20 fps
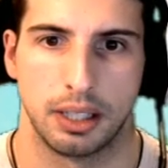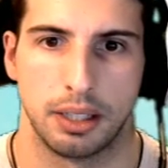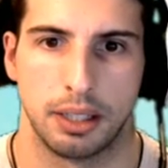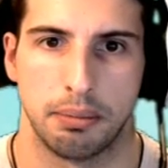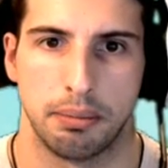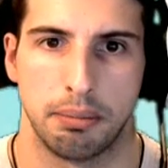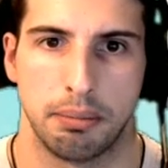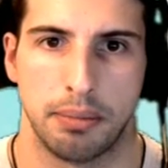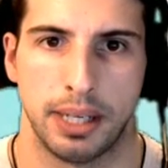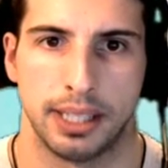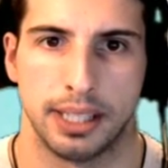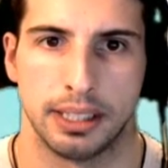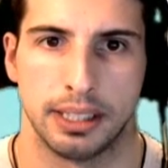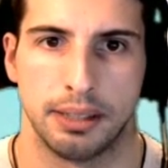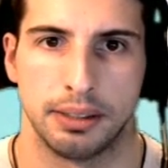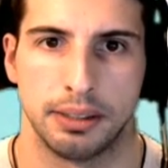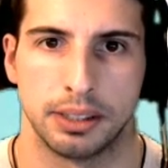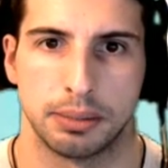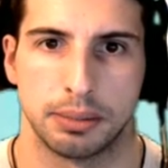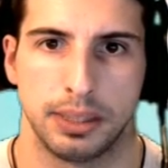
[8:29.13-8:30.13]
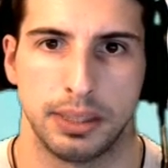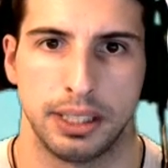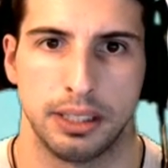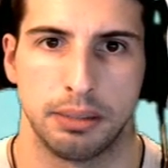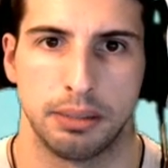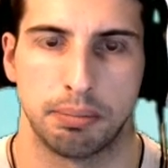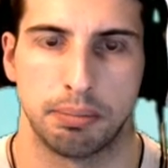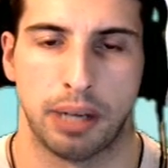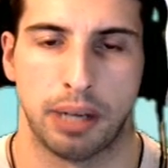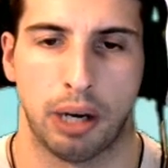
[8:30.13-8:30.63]
Bandana speed.
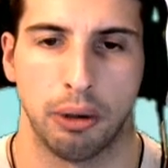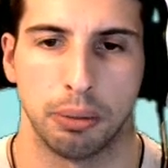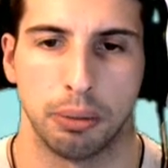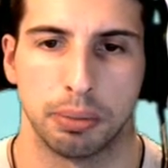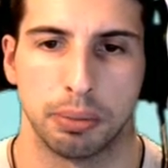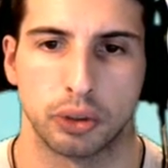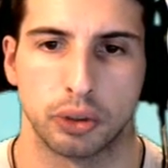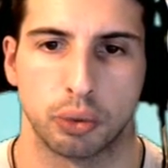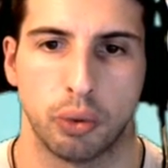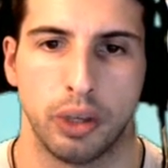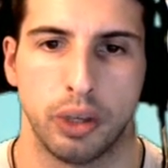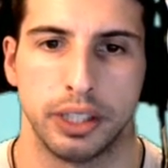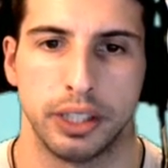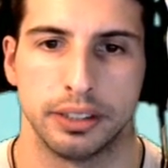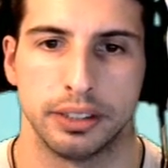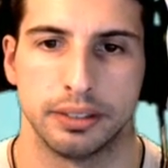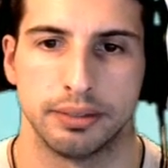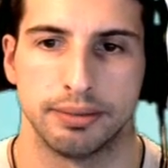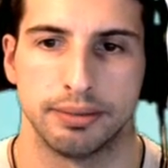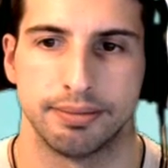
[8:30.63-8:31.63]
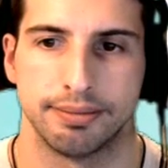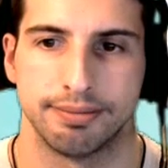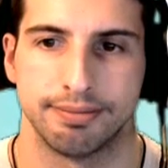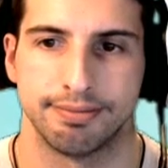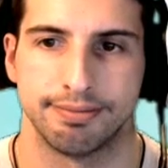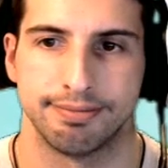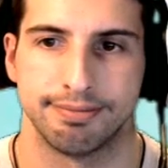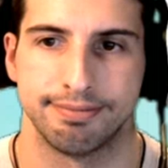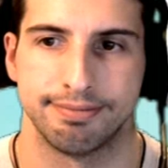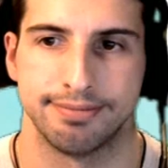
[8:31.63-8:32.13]
Power plus one.
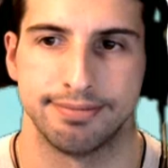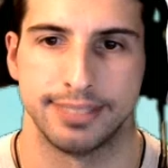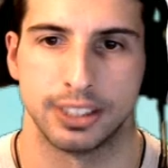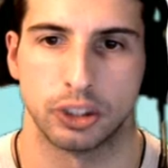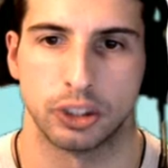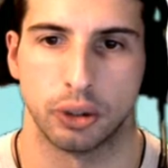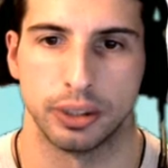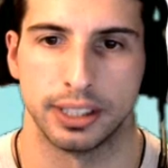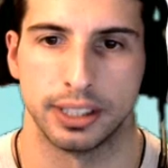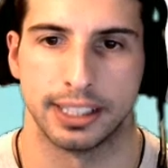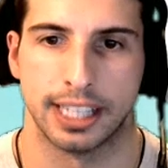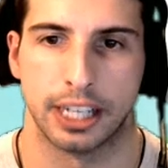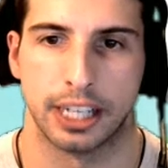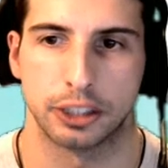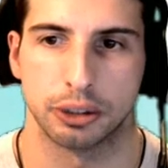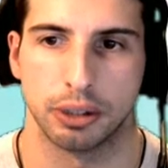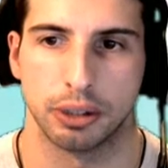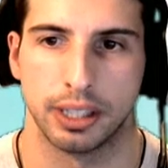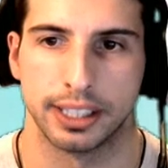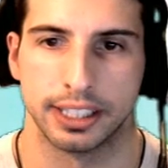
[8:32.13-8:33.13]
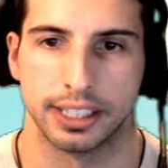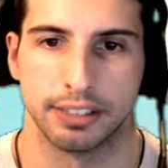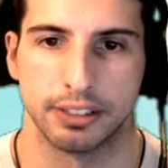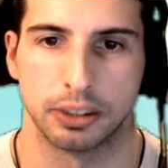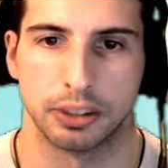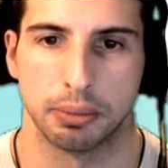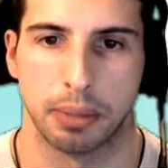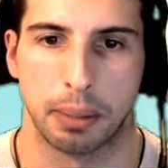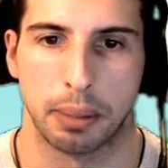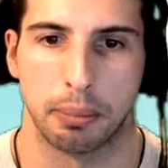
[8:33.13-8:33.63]
It's only natural I give it
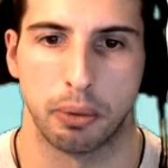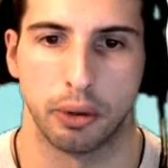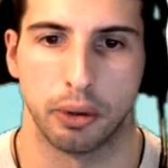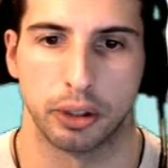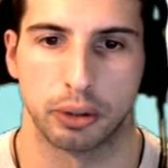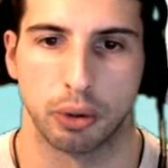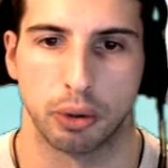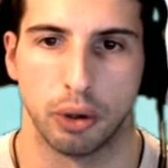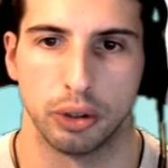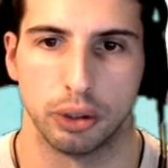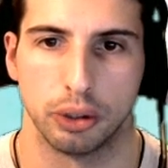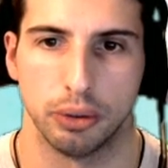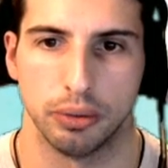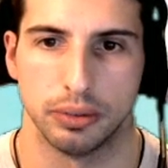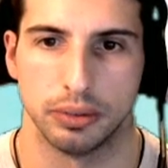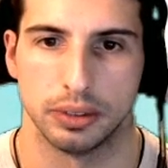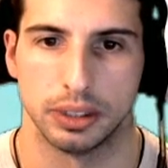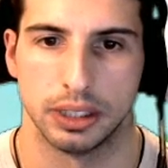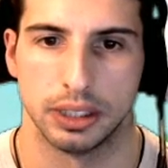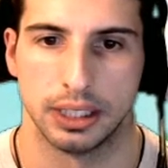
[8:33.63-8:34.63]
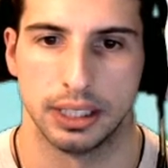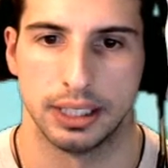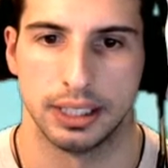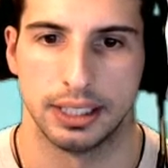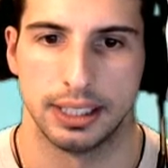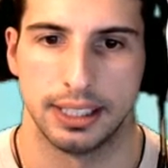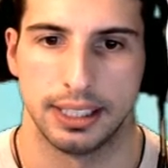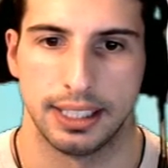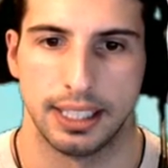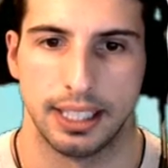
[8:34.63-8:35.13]
to my boy Chrono.
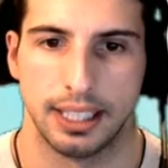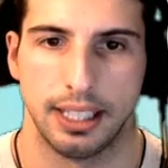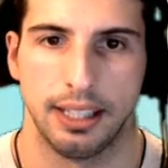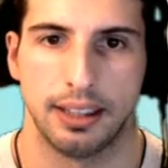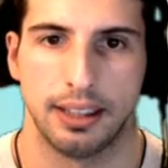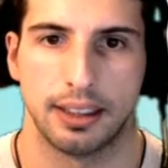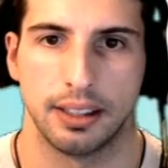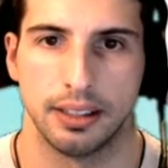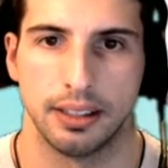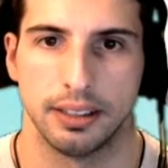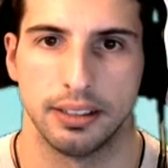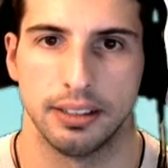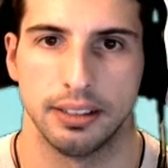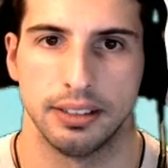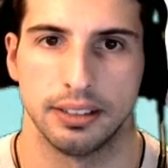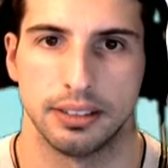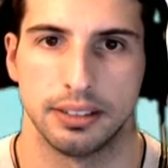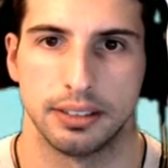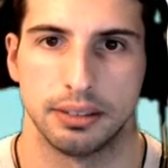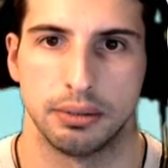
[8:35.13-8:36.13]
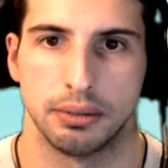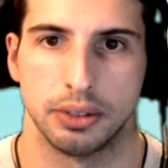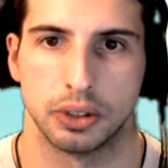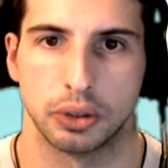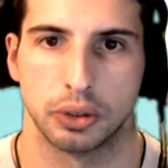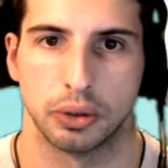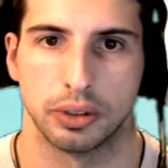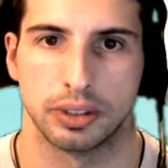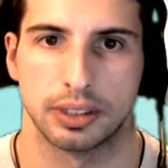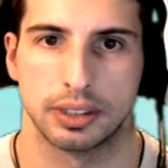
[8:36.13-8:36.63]
Ether,
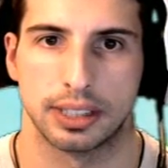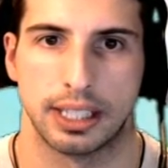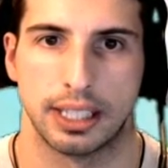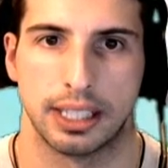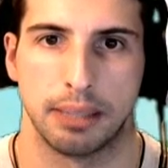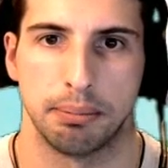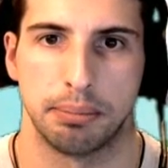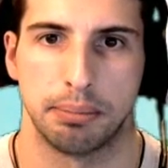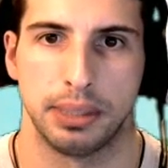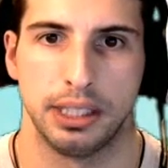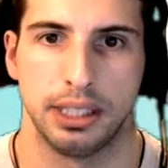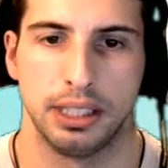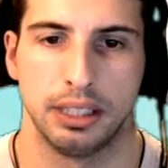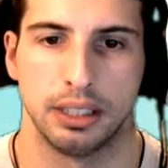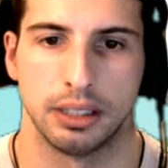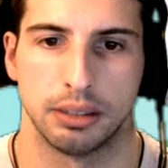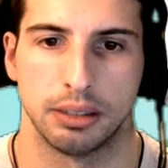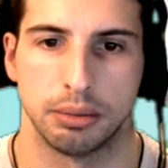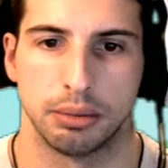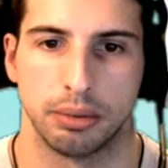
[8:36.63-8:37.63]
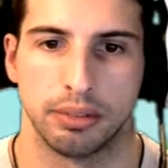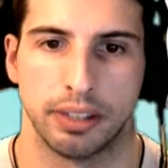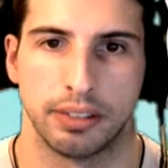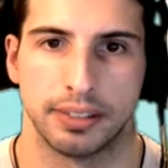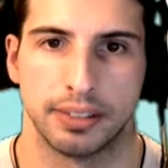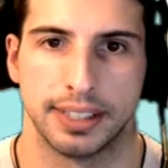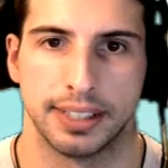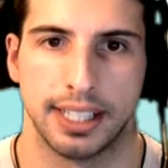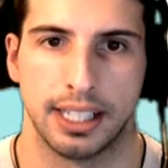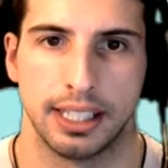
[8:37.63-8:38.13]
restores 10 MP, revive
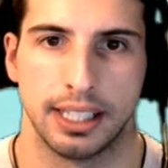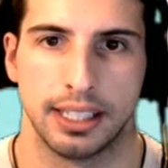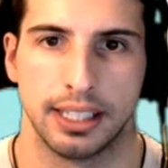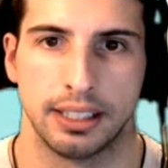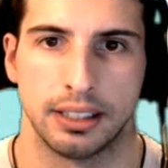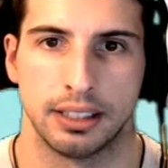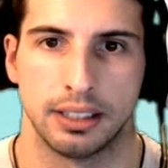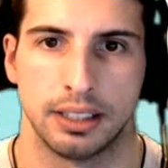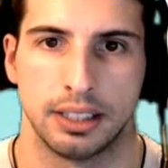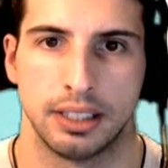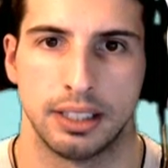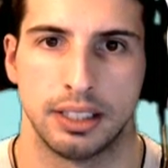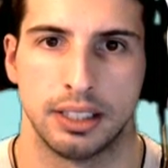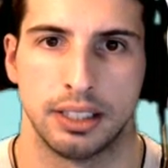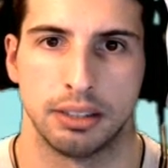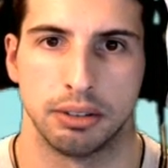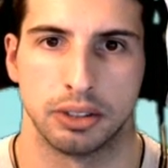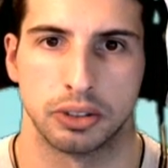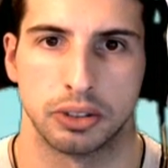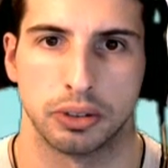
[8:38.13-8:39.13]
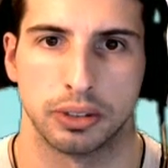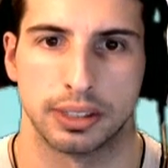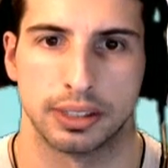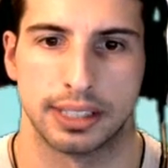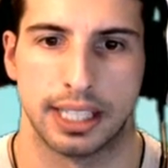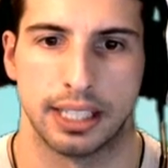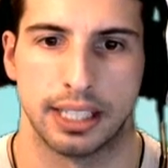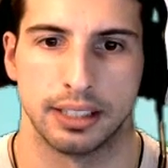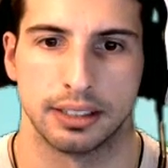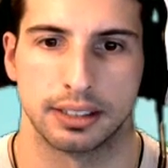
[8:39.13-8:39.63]
an ally, restore
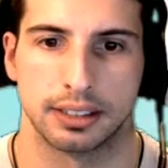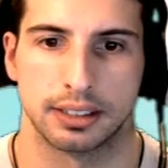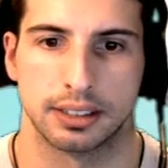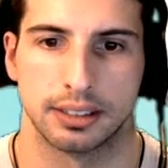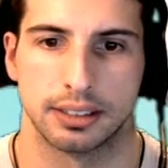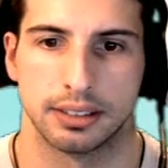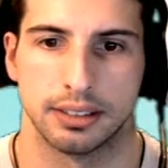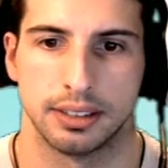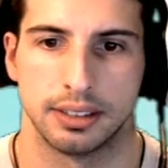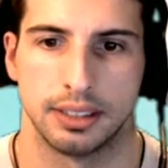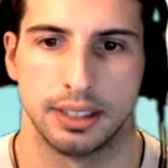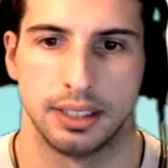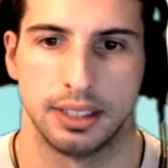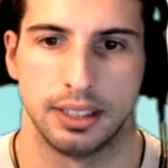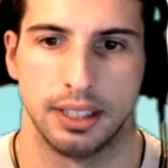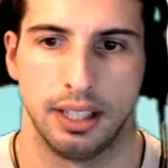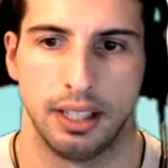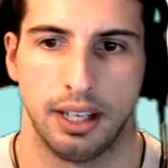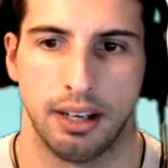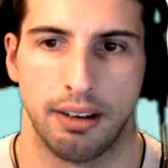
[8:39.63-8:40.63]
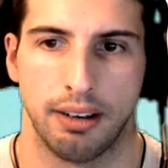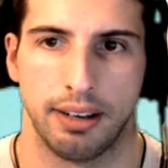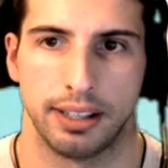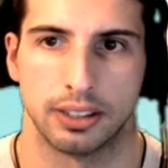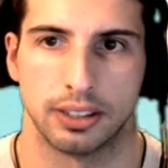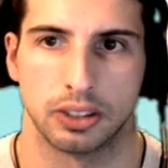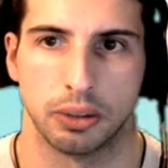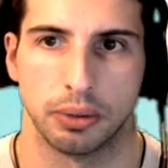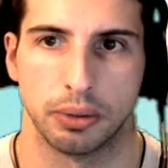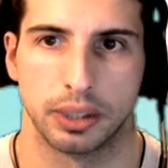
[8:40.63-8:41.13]
status. Alright,
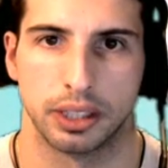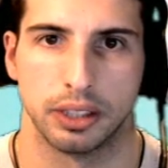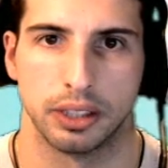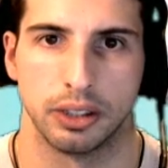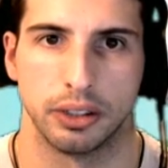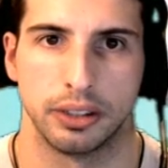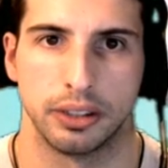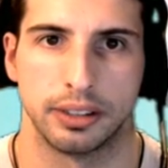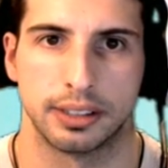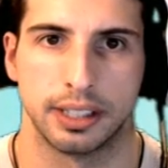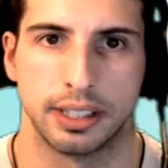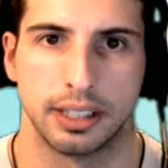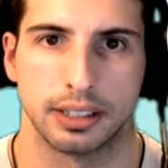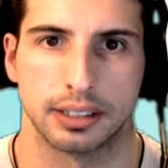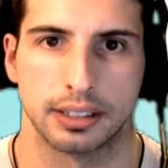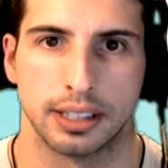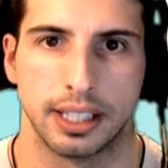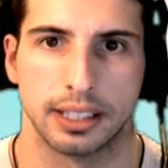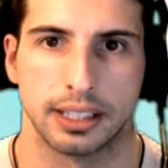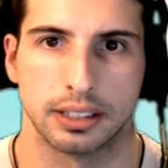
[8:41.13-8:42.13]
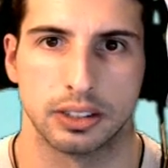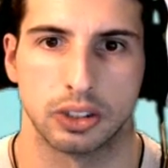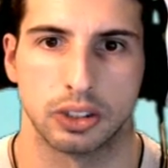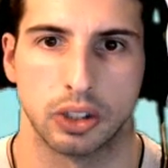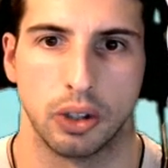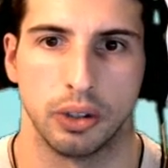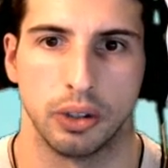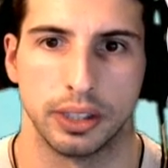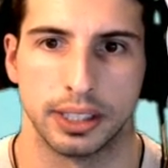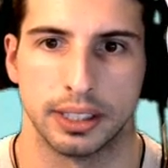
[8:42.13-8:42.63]
so we're gonna learn things nice and
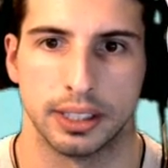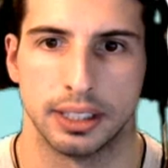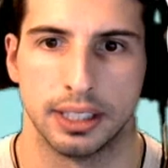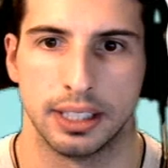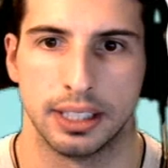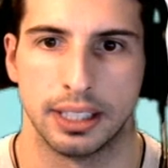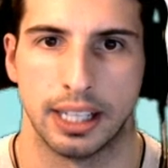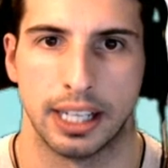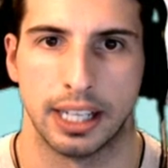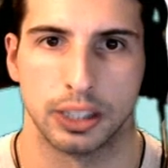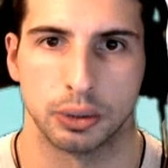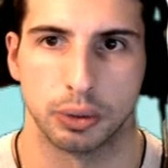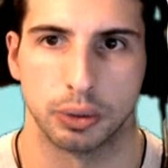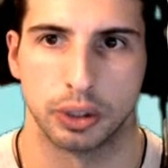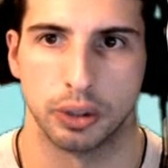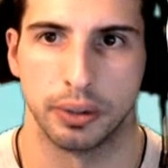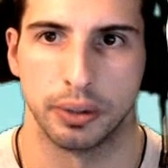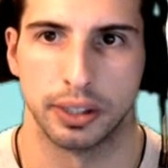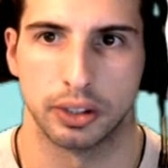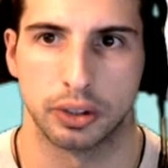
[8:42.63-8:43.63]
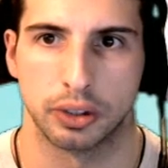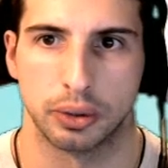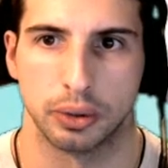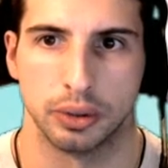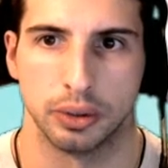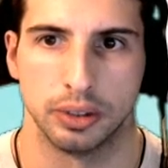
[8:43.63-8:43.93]
slowly as we're going through.